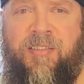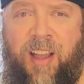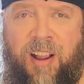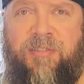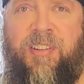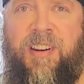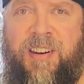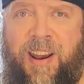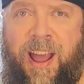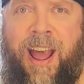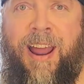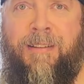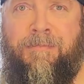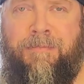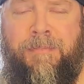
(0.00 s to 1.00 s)
is actually
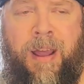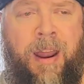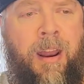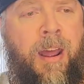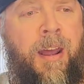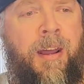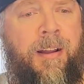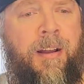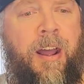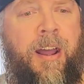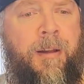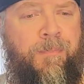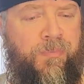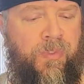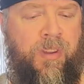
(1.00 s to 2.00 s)
not bad.
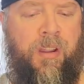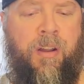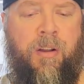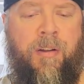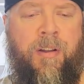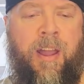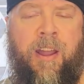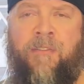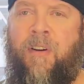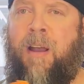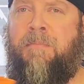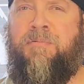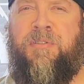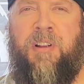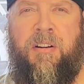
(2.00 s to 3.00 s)
Um, if
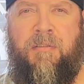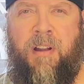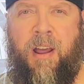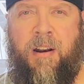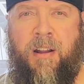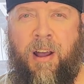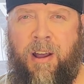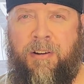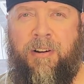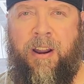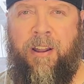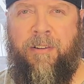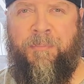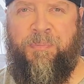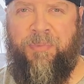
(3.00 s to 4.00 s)
I'm sitting around
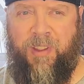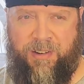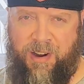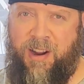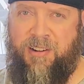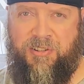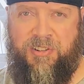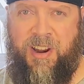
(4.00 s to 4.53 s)
hungry, need a